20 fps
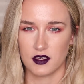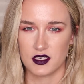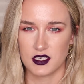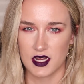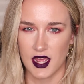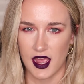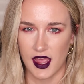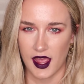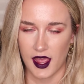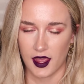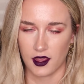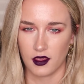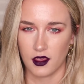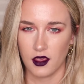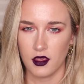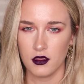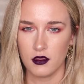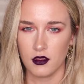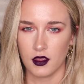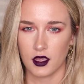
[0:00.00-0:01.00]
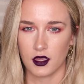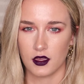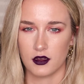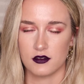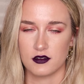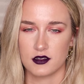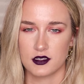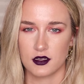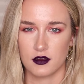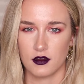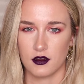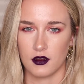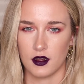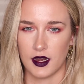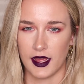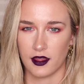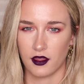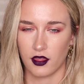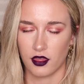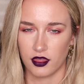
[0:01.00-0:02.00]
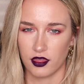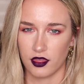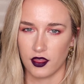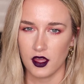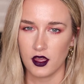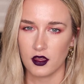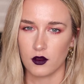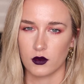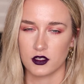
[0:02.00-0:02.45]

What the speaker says: tacky and like thick,